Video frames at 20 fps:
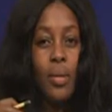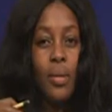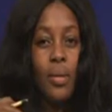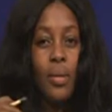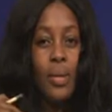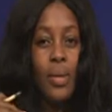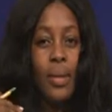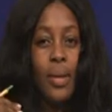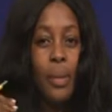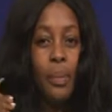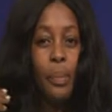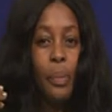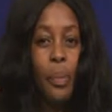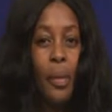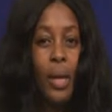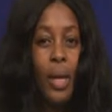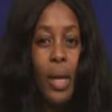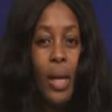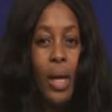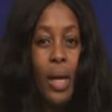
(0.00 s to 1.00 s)
some
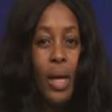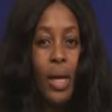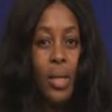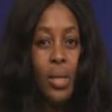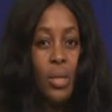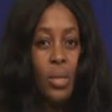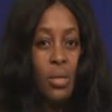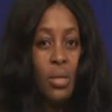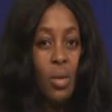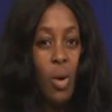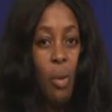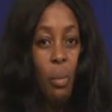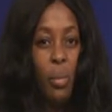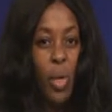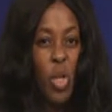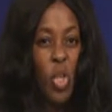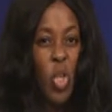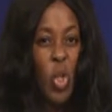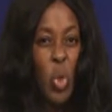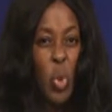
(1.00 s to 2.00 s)
pretty somber
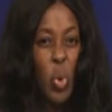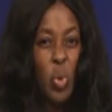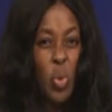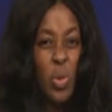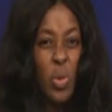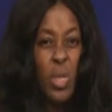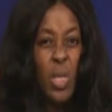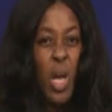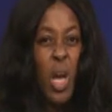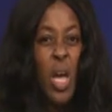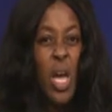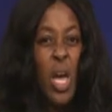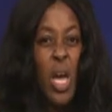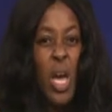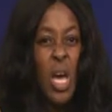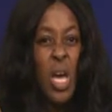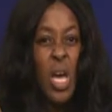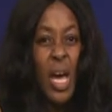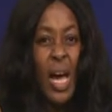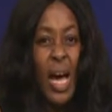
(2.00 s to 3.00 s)
news.
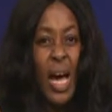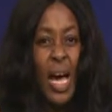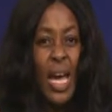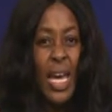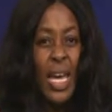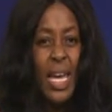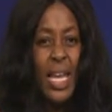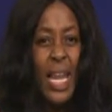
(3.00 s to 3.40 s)
In